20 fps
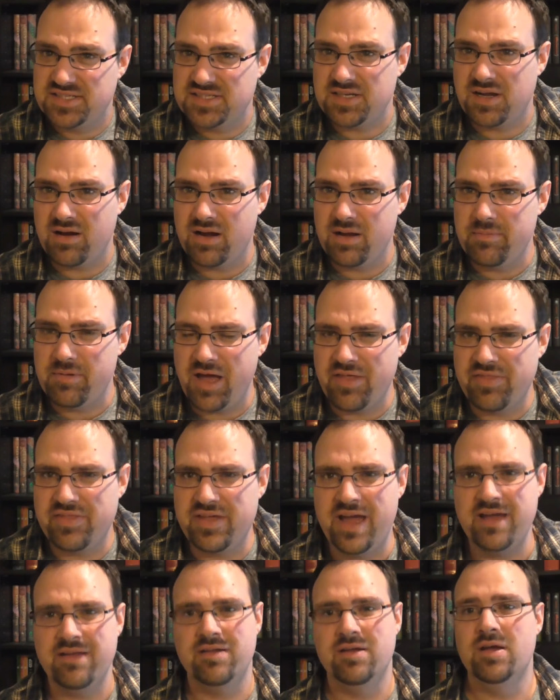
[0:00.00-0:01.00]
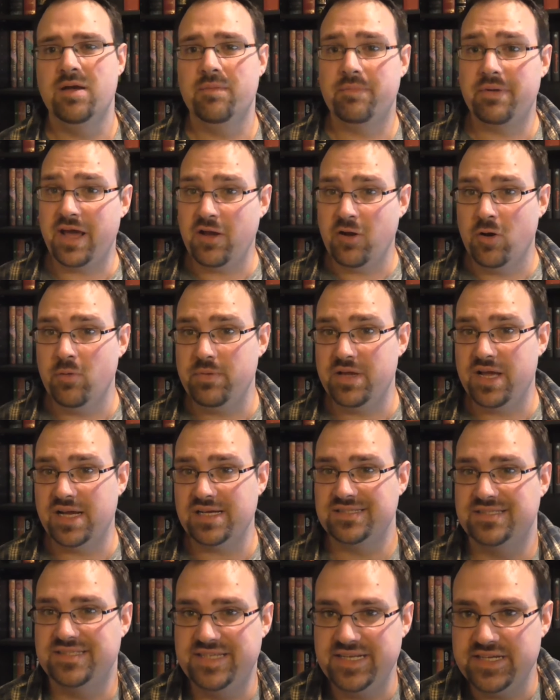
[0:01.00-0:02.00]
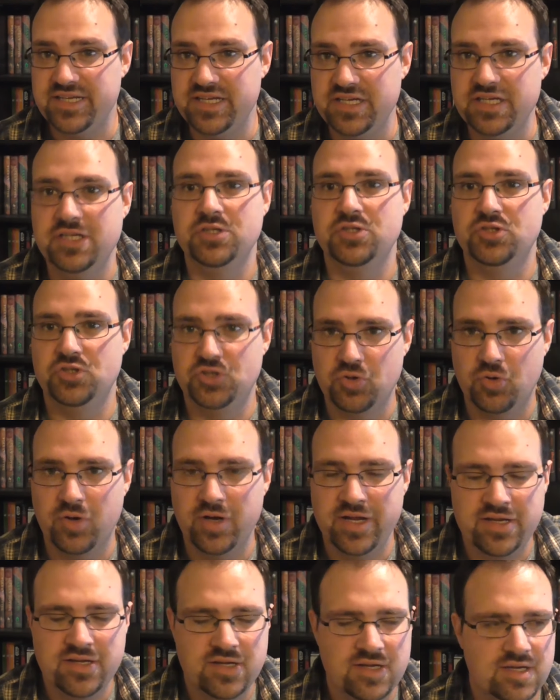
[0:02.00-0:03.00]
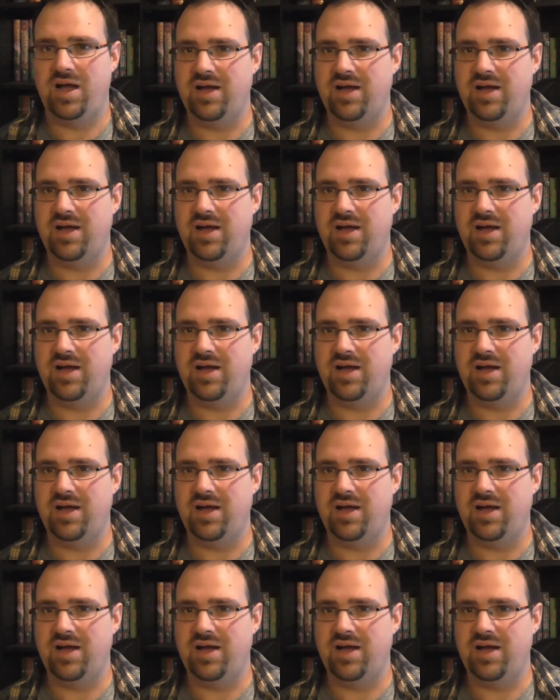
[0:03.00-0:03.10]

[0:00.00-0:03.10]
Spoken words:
Sorry about that, but I hope you guys did enjoy.